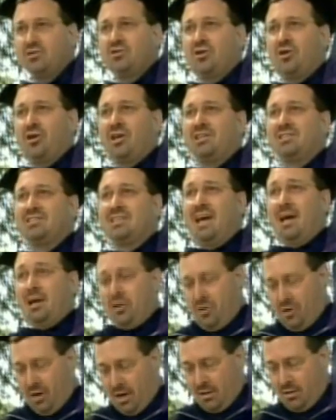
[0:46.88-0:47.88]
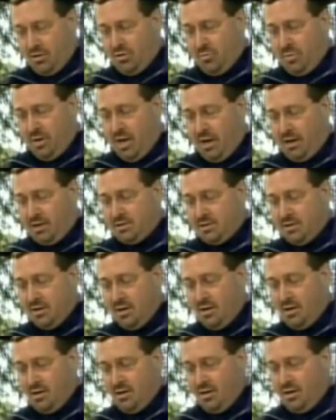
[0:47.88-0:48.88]
During his tenure at Luminex,
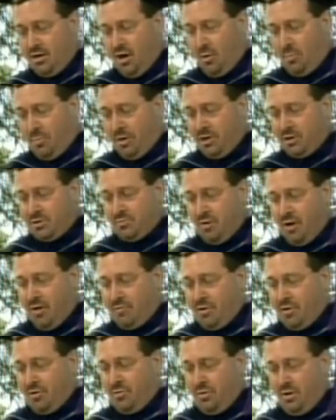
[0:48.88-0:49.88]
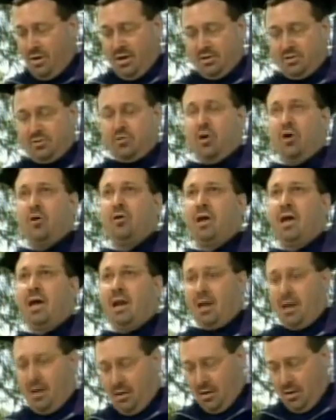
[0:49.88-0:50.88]
the company's revenue has grown
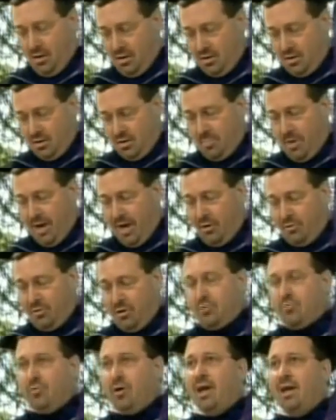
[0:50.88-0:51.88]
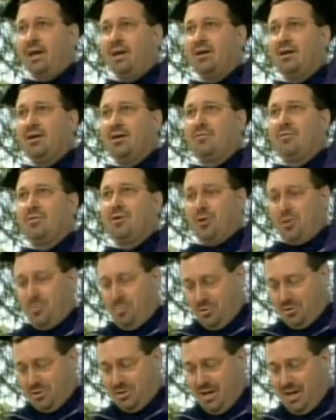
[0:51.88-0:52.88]
at a compounded rate of
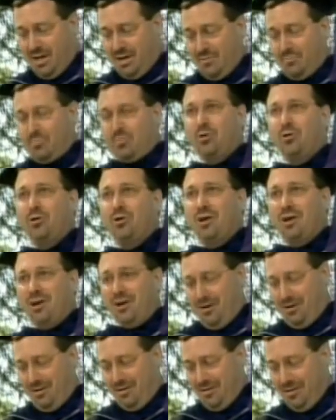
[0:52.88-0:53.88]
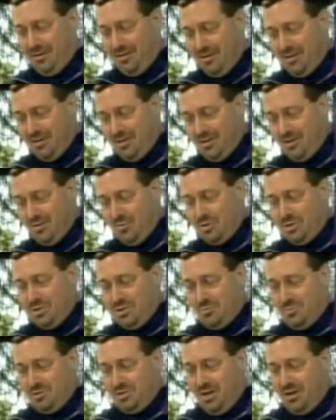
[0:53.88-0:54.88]
30% per year, which
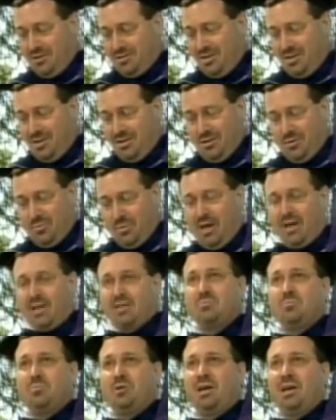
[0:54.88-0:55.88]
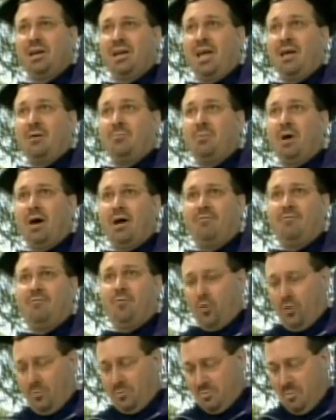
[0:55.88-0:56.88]
has resulted in Luminex being named by
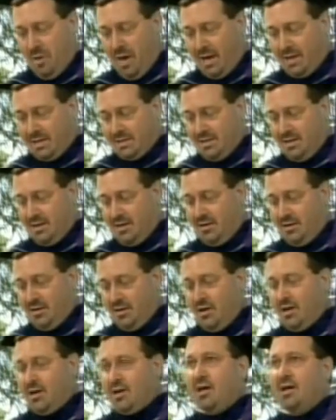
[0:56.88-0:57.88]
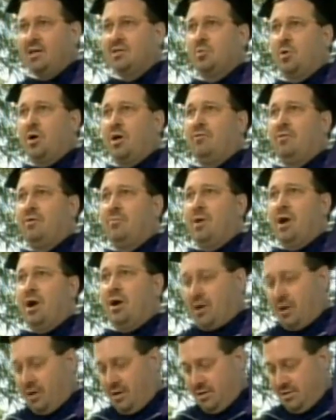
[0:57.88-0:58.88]
Forbes magazine as one of
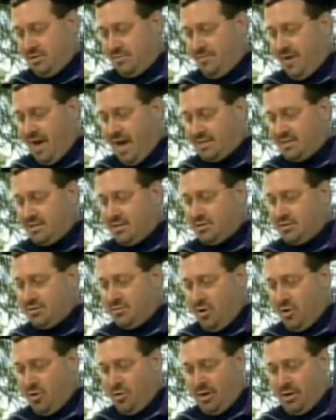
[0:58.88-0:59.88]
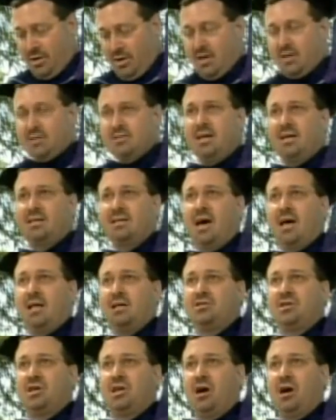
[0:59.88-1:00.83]
America's fastest growing technology